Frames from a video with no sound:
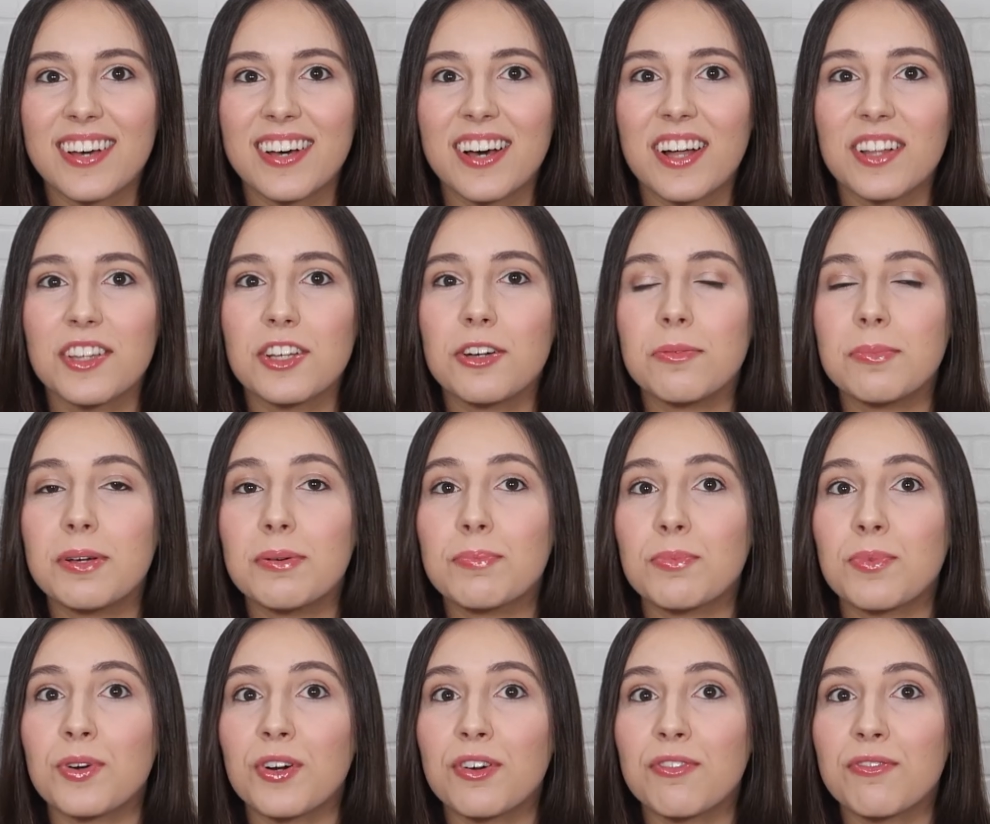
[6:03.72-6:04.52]
a little
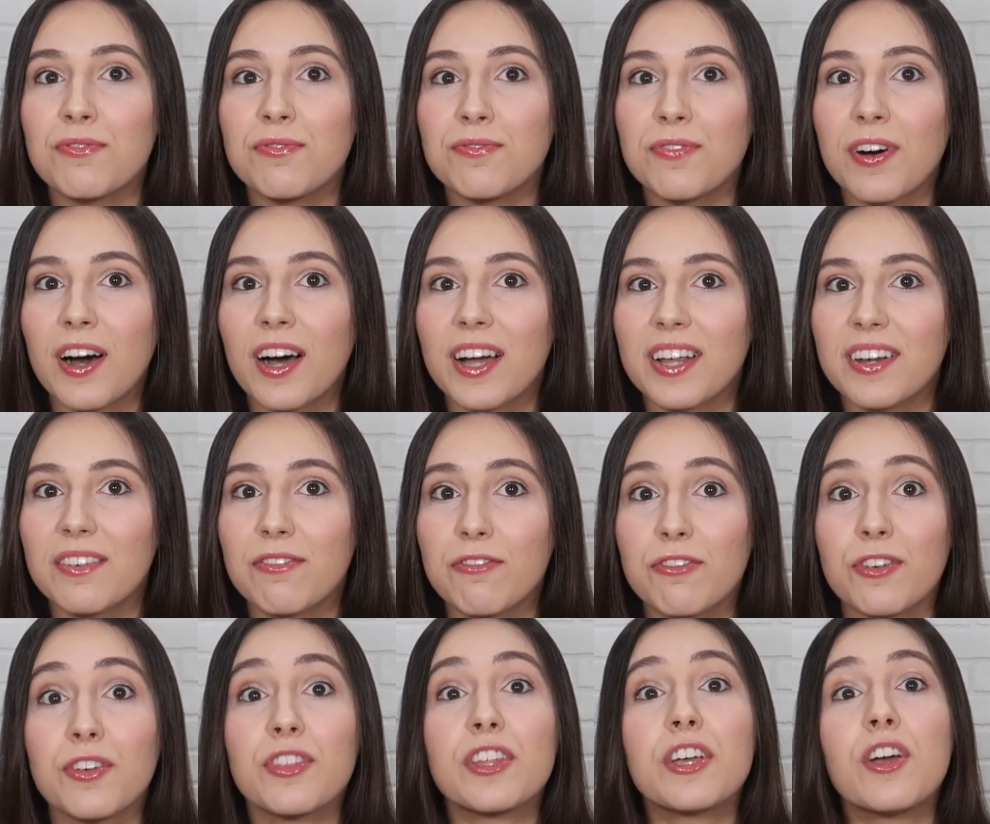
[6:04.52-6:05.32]
bit more fun
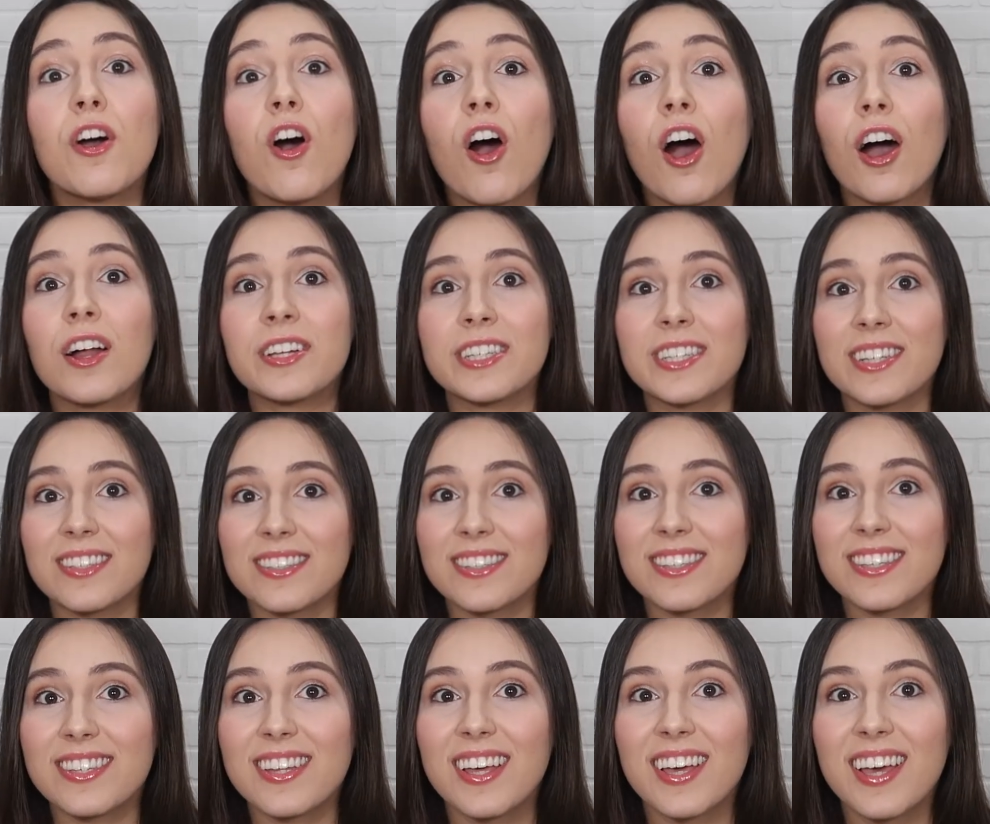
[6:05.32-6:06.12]
for the
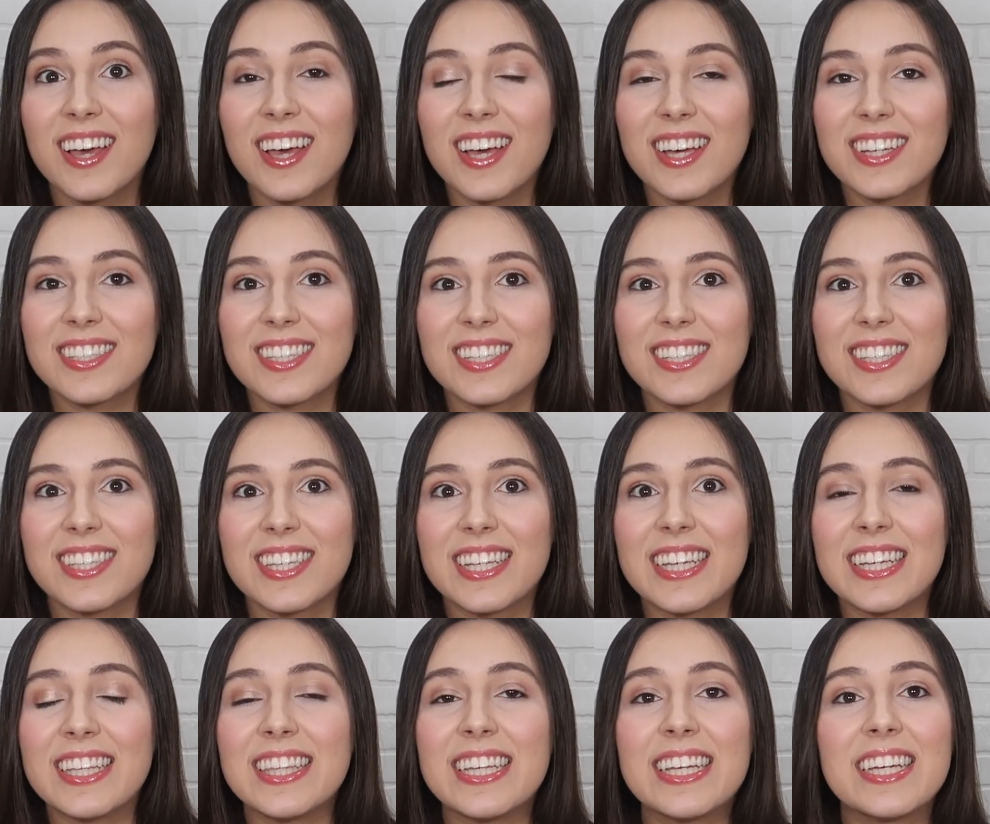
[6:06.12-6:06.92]
audience to
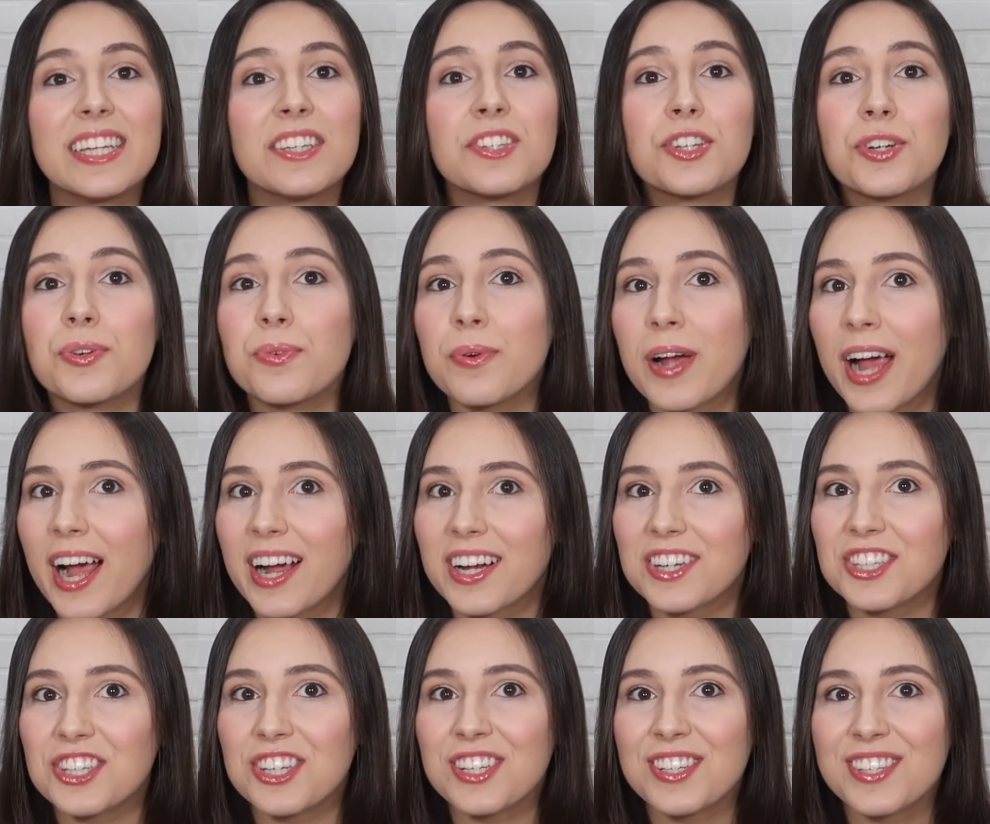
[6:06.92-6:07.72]
see the
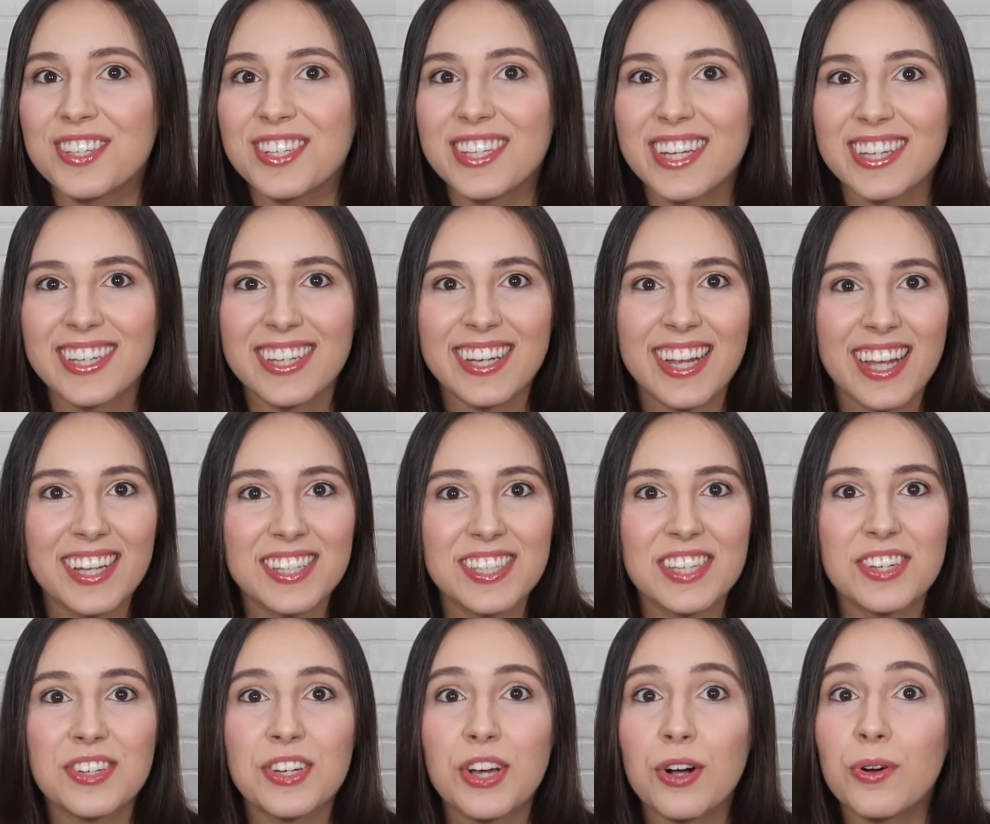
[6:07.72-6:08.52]
interactions and
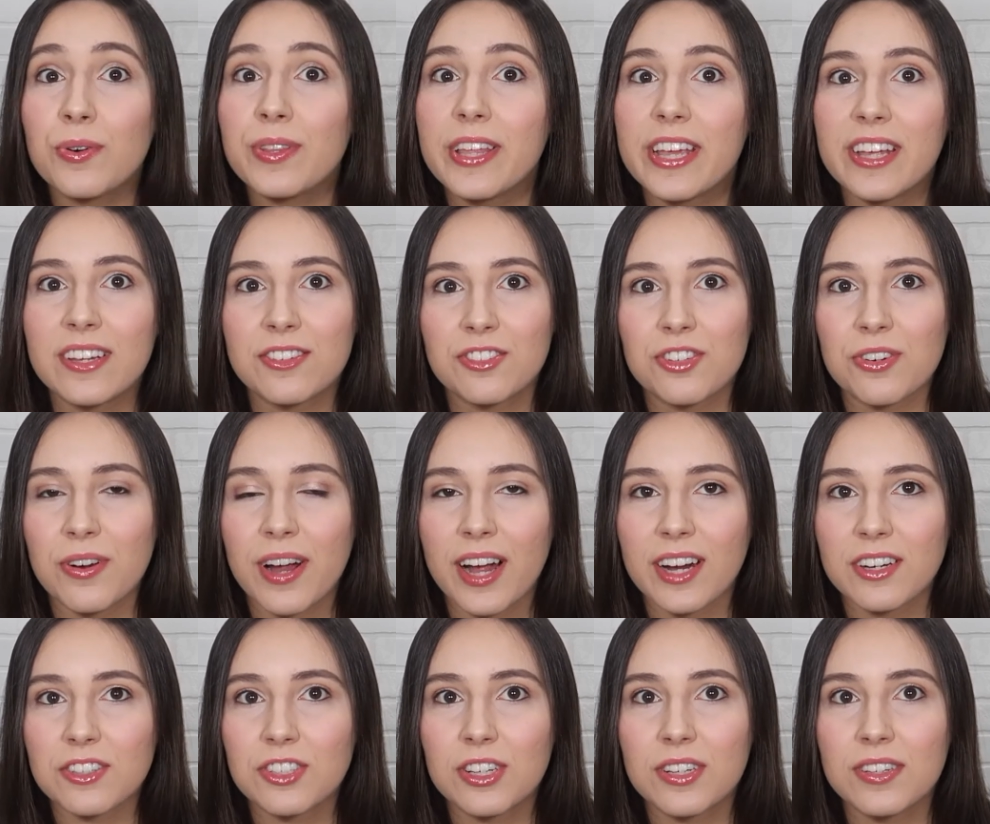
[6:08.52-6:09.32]
get to know the
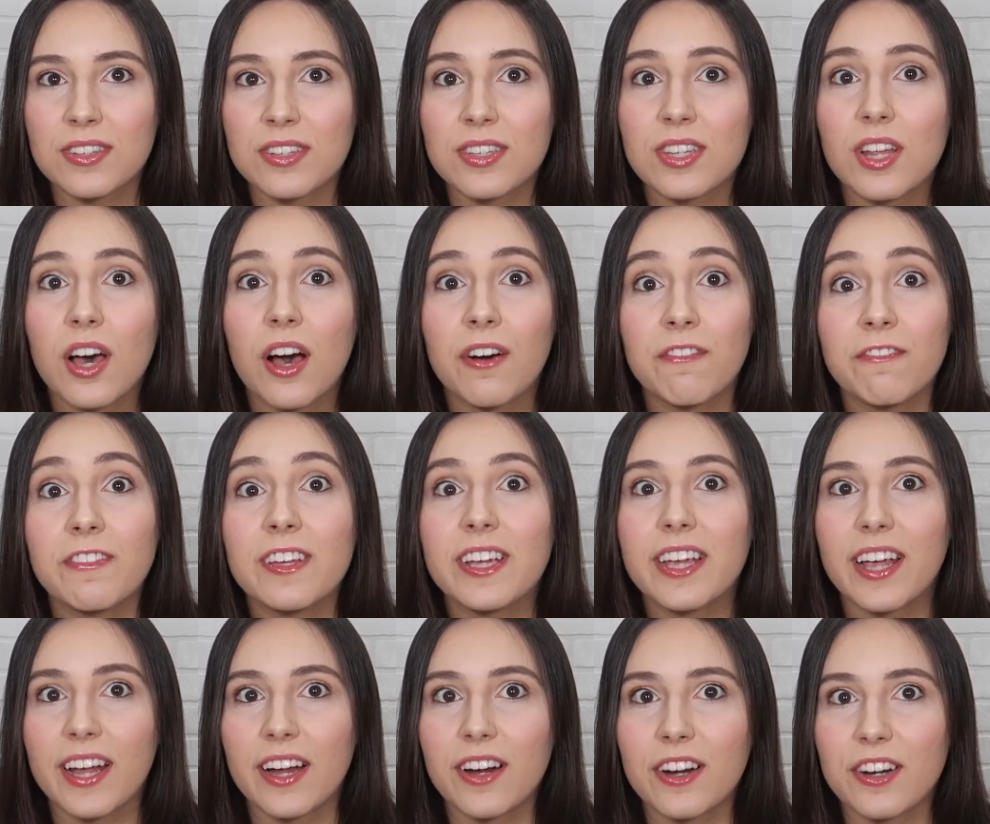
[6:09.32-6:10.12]
interactions of
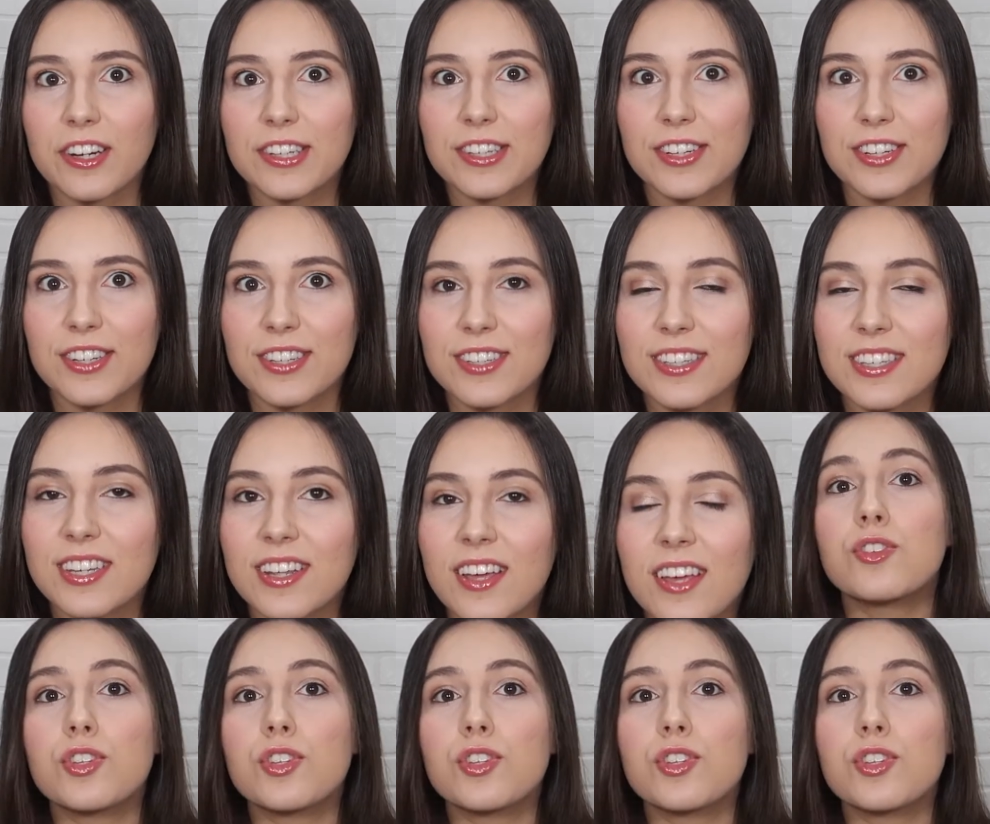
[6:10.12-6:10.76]
the characters.